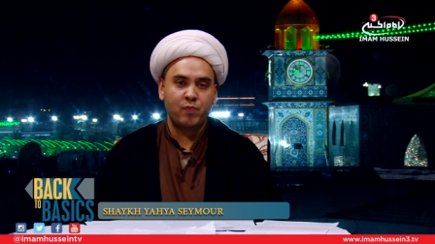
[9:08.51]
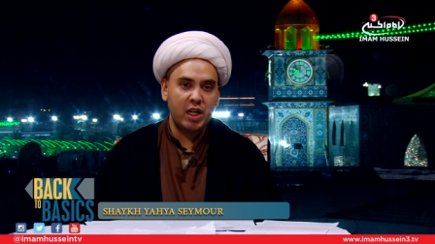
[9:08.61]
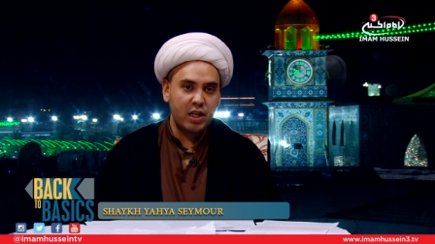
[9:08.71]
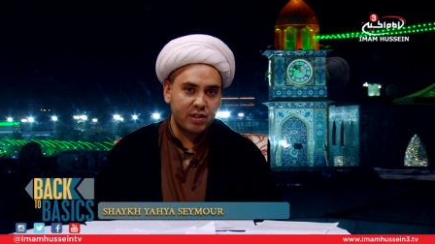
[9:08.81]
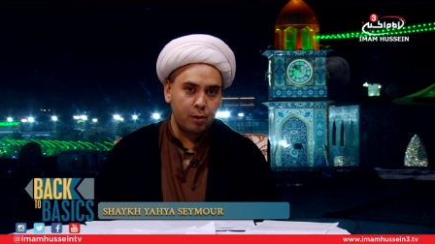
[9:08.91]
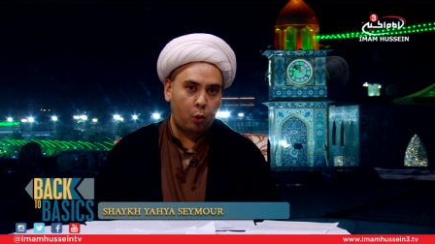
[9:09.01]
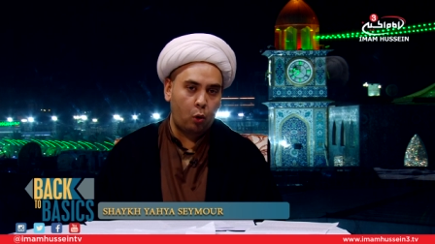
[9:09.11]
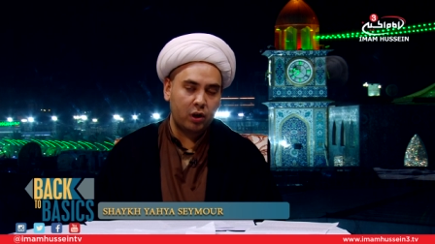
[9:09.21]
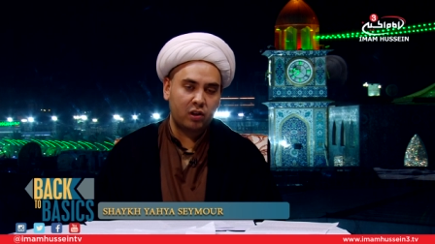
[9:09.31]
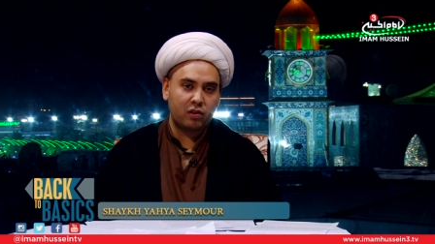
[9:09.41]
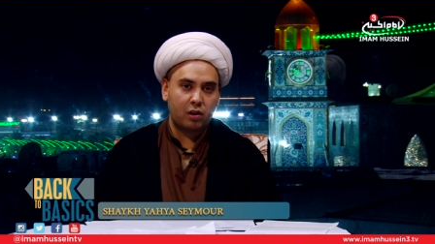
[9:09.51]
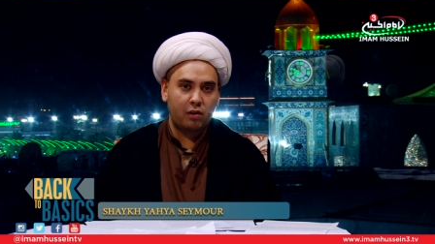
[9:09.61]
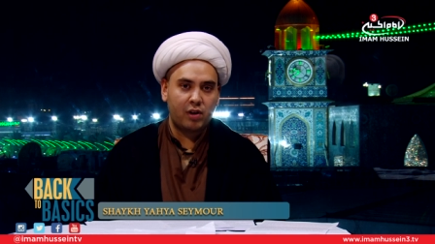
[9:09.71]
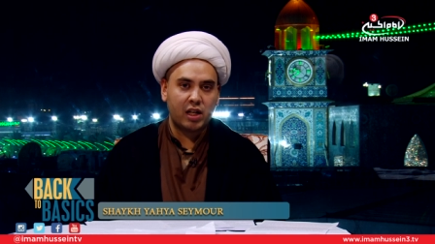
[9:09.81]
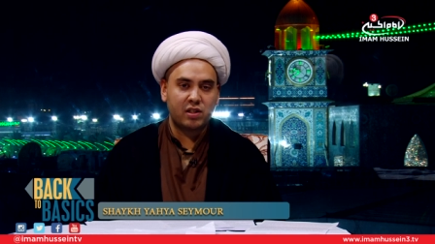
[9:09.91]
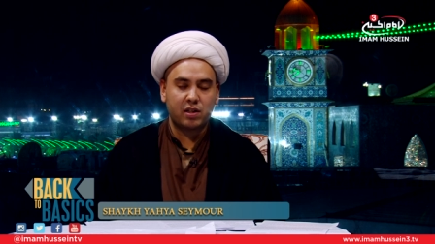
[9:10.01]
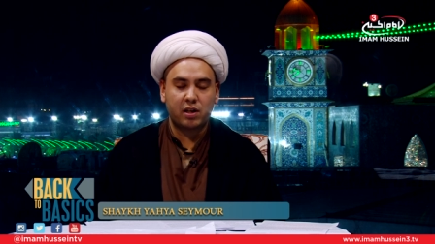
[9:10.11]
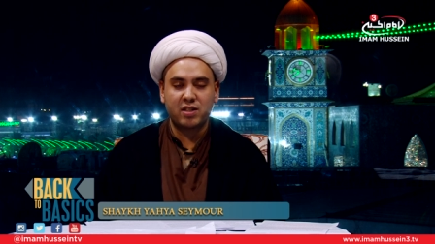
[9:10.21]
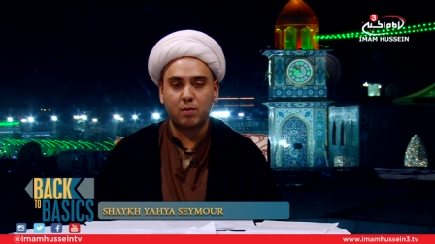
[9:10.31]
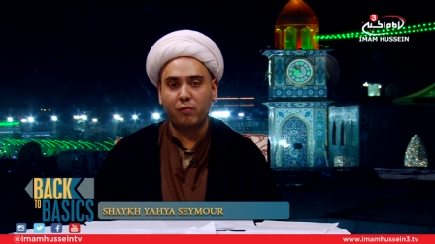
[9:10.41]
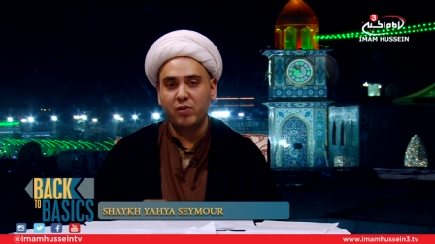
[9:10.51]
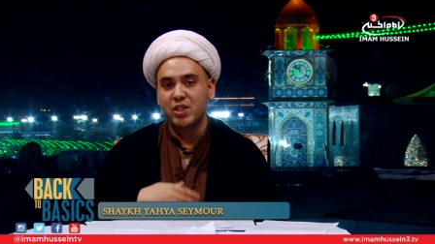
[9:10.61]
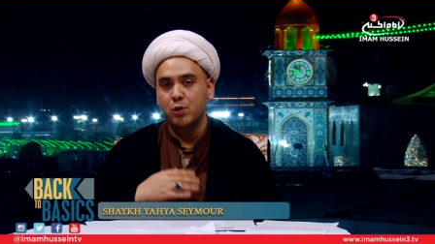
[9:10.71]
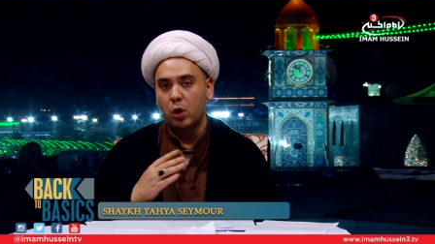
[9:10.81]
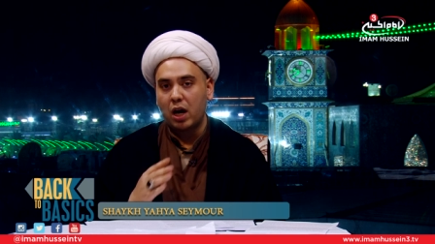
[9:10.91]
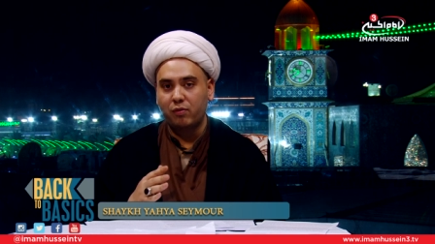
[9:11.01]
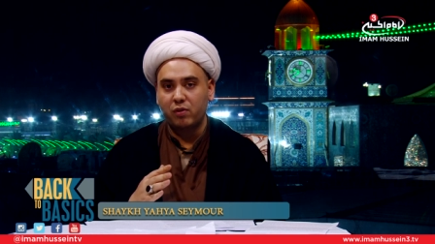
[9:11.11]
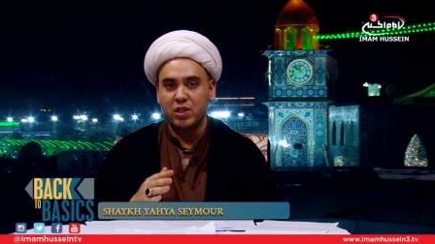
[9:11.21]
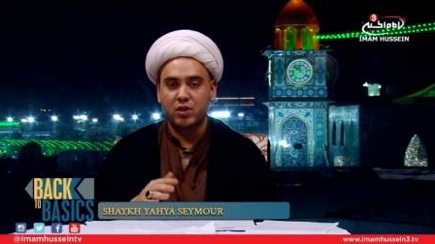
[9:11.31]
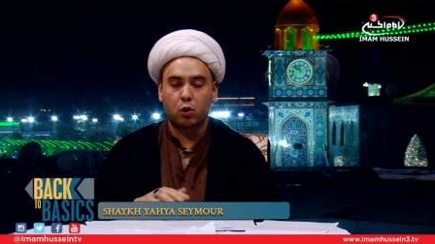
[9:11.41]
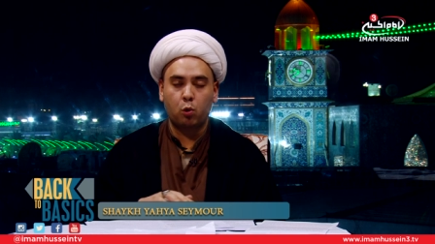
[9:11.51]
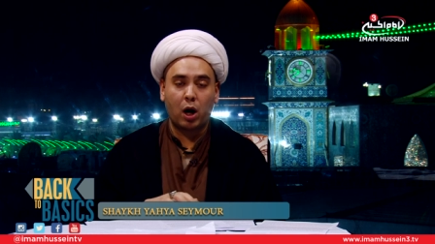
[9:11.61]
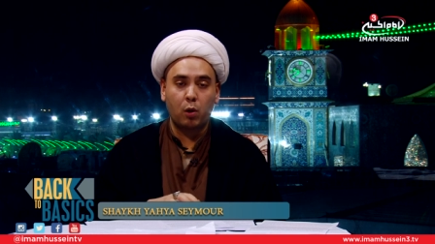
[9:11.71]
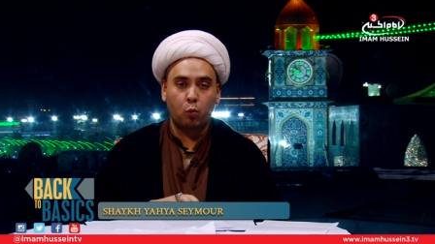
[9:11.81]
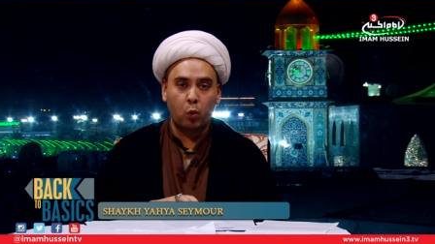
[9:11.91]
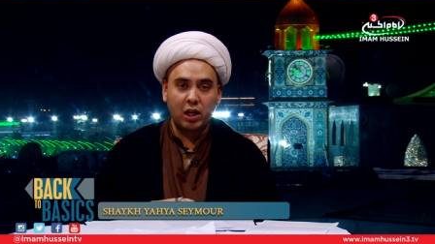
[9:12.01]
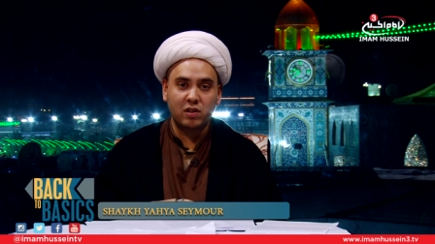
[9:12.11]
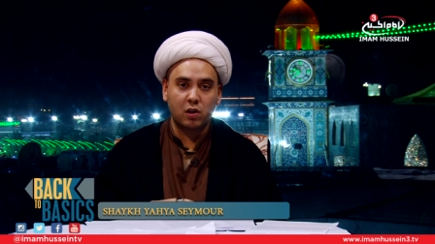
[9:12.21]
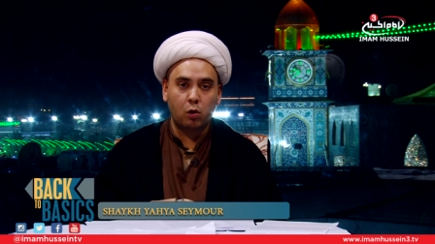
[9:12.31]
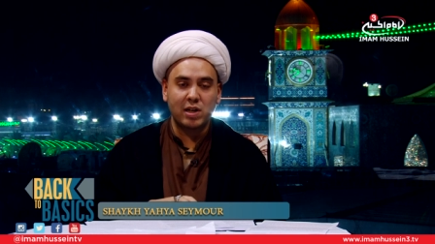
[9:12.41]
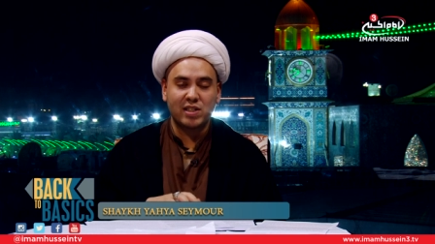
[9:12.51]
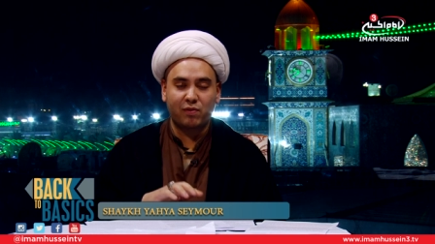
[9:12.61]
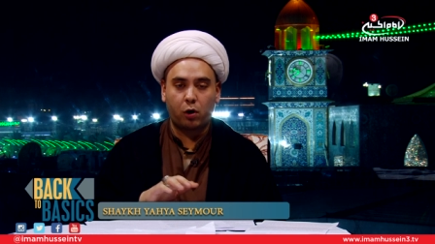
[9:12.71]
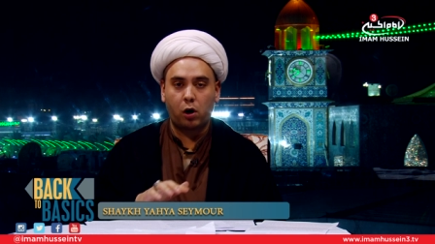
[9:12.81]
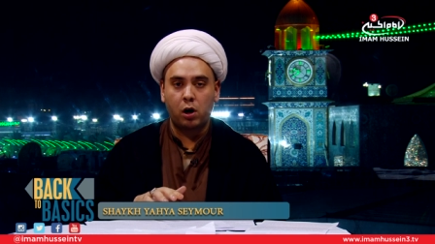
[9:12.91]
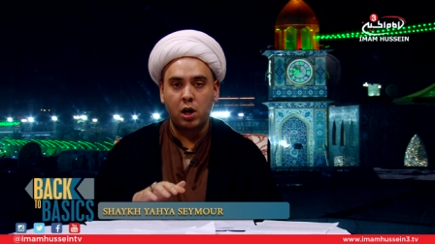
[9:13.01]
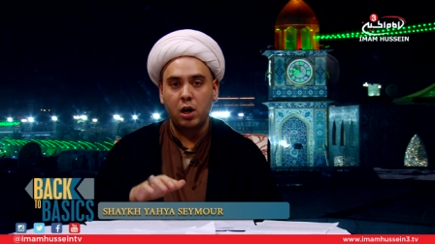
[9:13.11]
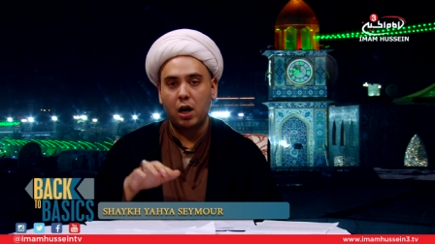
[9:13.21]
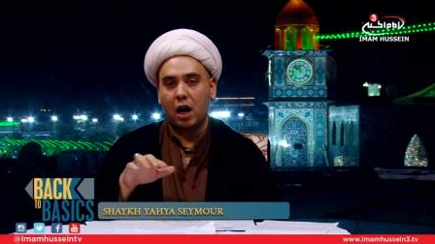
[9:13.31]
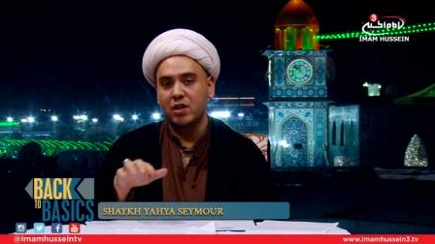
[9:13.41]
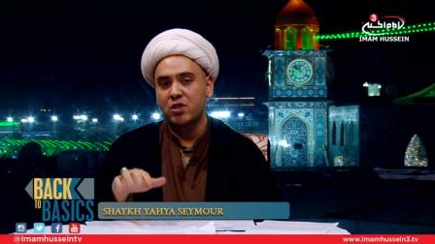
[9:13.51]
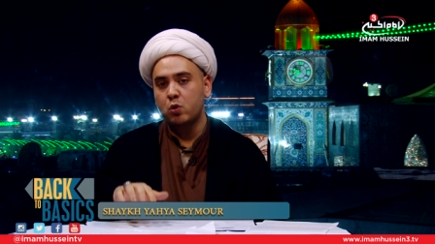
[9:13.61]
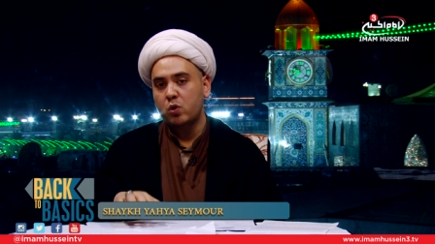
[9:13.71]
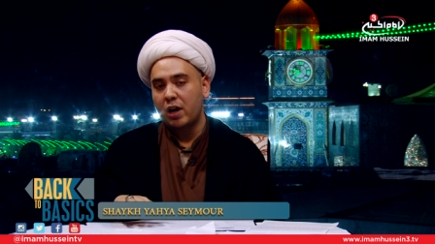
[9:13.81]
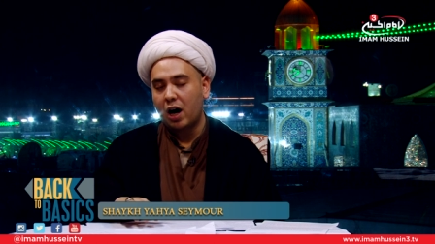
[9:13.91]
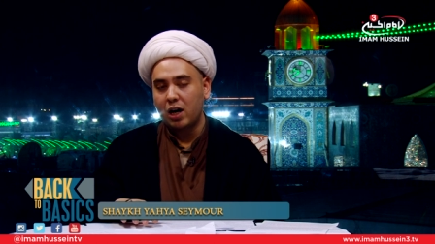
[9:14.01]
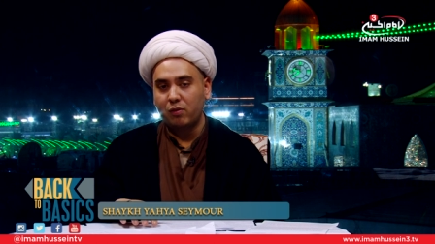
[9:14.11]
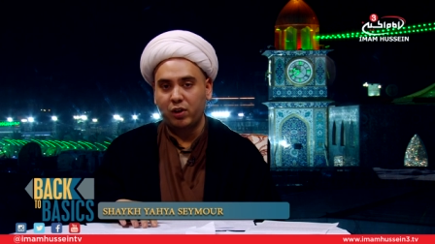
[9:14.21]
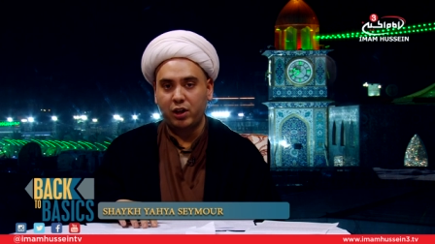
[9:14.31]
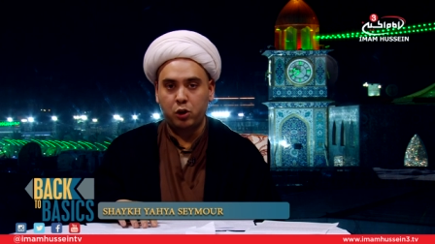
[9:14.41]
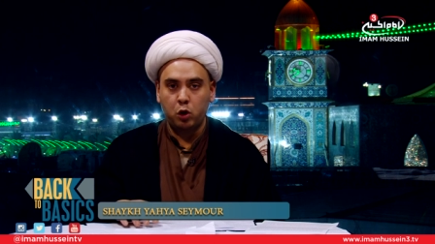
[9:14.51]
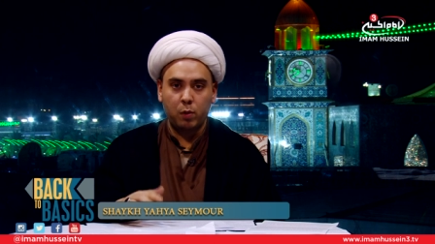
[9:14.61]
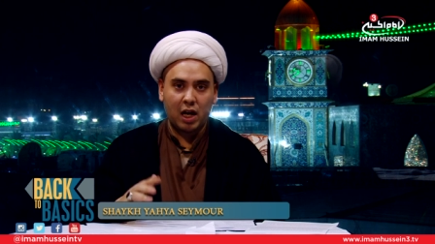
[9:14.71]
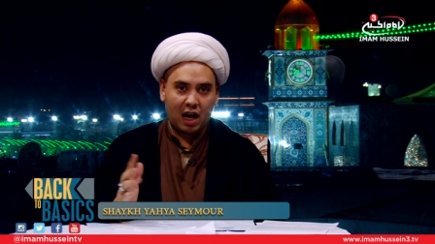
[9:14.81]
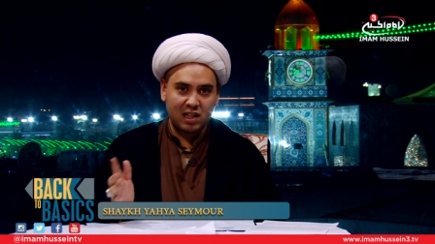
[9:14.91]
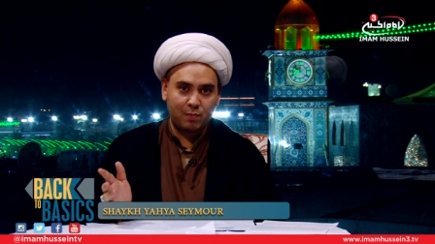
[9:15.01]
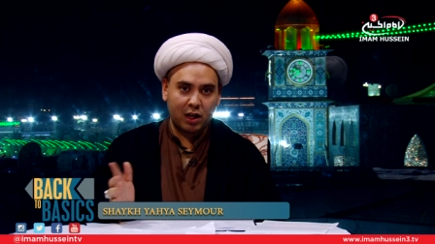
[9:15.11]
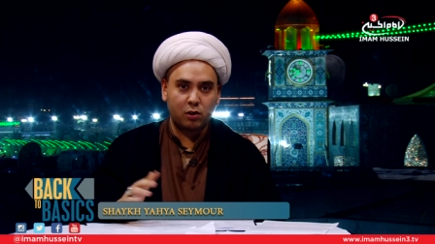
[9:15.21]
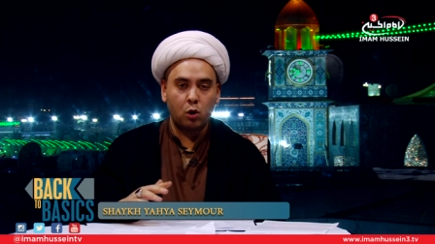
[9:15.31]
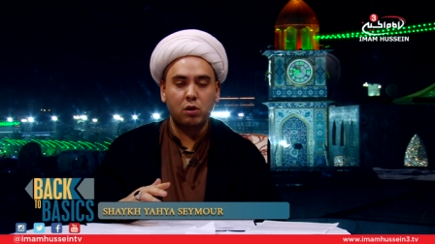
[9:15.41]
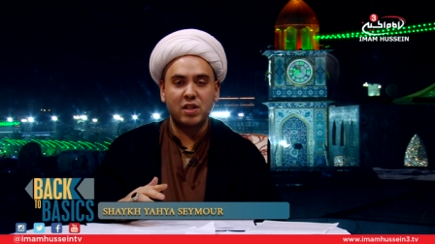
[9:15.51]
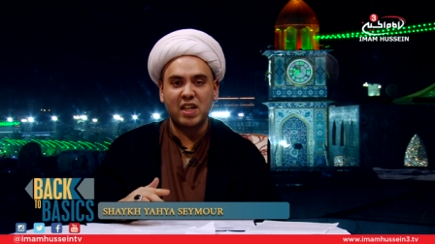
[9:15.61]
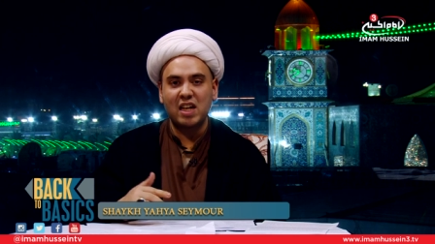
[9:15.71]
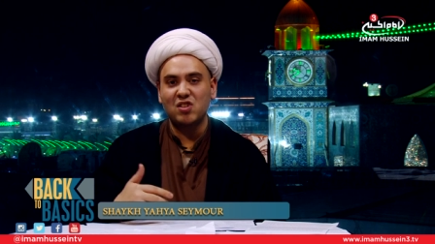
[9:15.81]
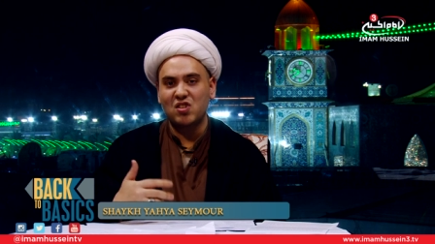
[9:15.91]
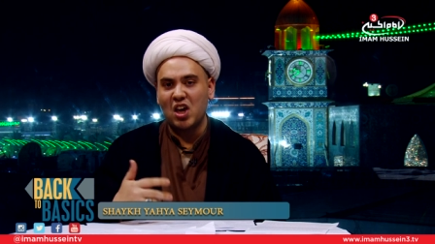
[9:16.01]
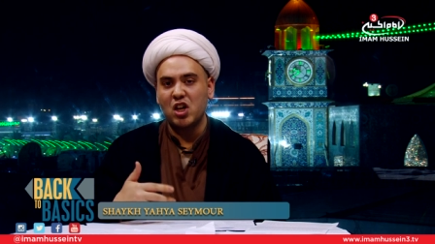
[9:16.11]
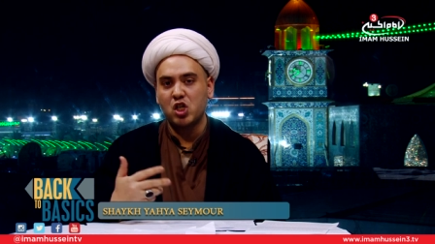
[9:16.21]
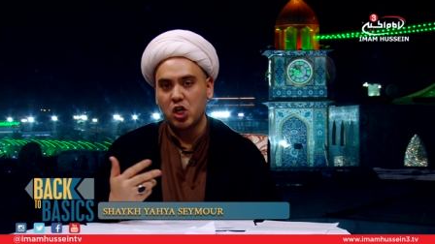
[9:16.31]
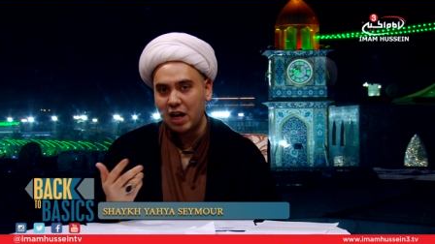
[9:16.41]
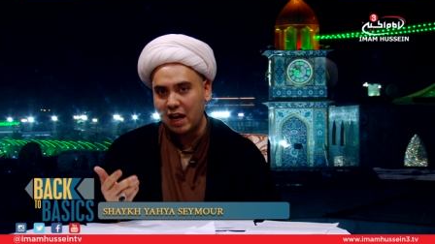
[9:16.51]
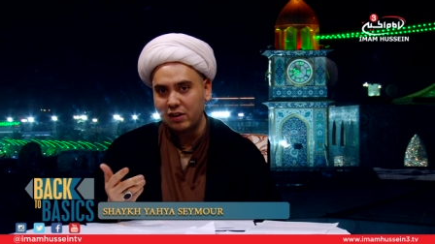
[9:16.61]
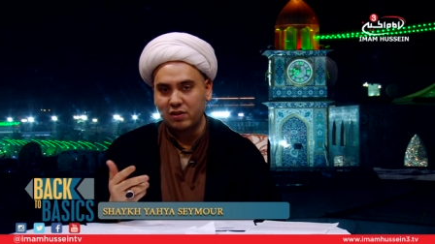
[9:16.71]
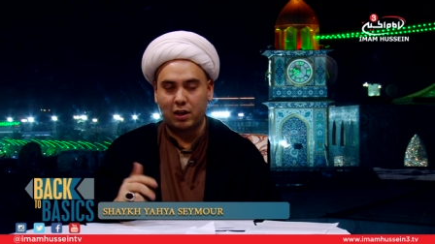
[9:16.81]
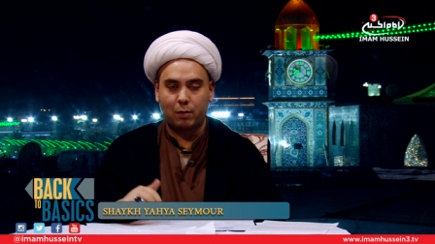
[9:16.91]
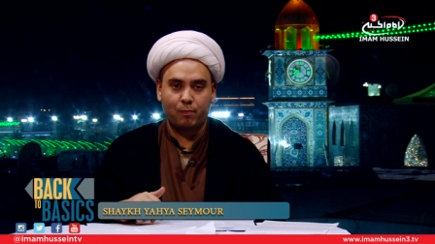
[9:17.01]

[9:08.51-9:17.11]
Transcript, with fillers: is the point that some of these new atheists are quite willing to go as far as to deny the human aspect known as intentionality.